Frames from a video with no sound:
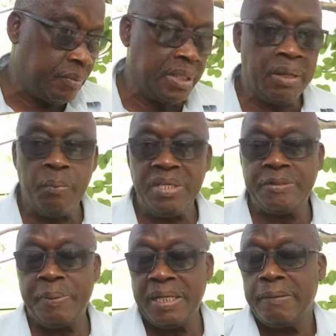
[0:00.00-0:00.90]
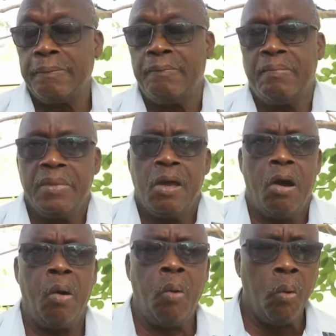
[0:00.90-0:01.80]
Look, we spend
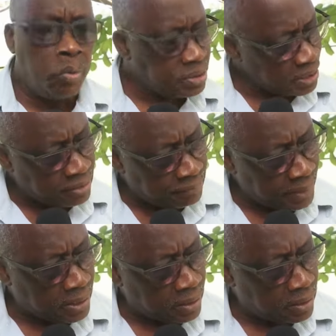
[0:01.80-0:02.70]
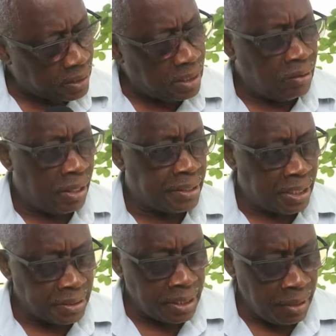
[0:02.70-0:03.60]
a whole set of money on
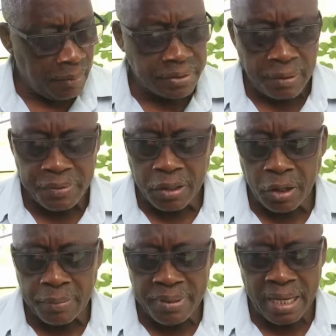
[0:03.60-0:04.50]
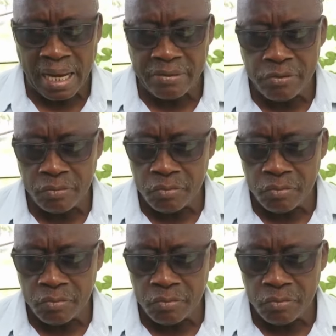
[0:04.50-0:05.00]
other areas of the economy and